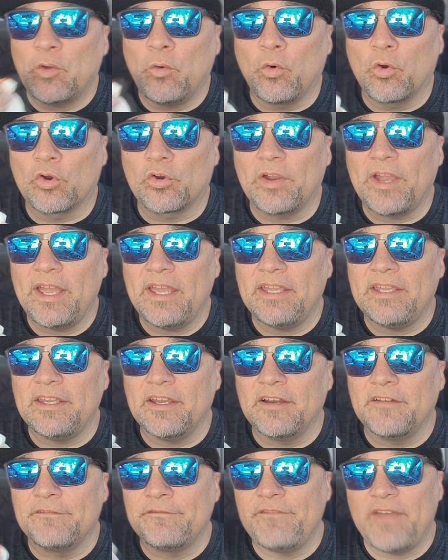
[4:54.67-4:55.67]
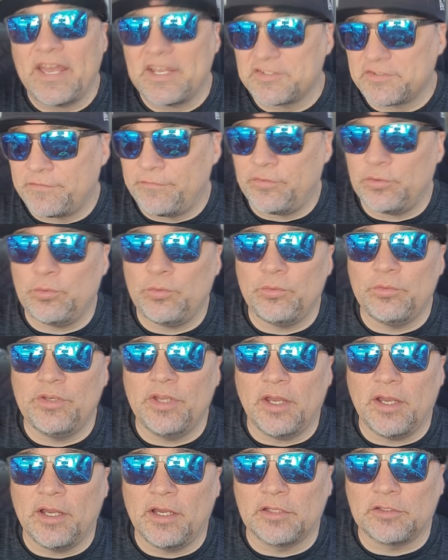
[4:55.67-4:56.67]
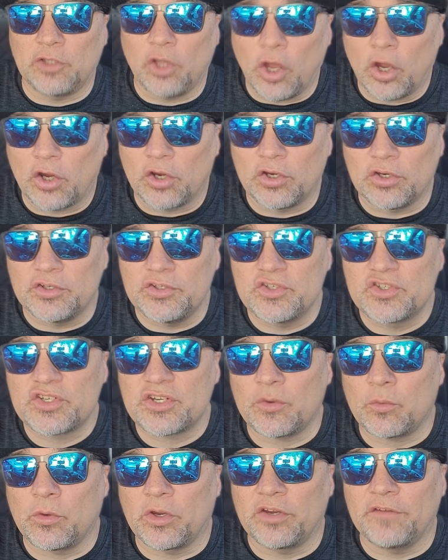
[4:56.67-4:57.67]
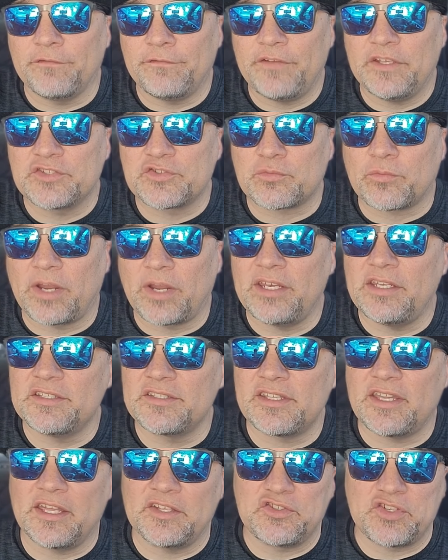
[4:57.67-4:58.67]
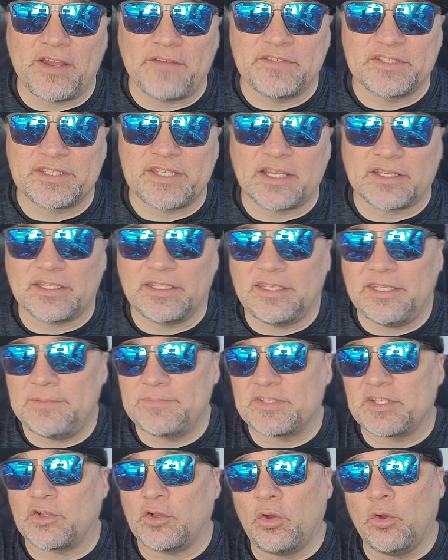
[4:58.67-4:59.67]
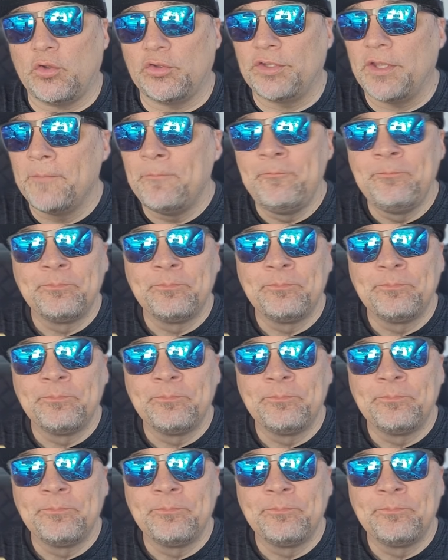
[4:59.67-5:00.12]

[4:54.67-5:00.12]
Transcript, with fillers: or a fast food large where it fits right into that Java sock and keeps it cold.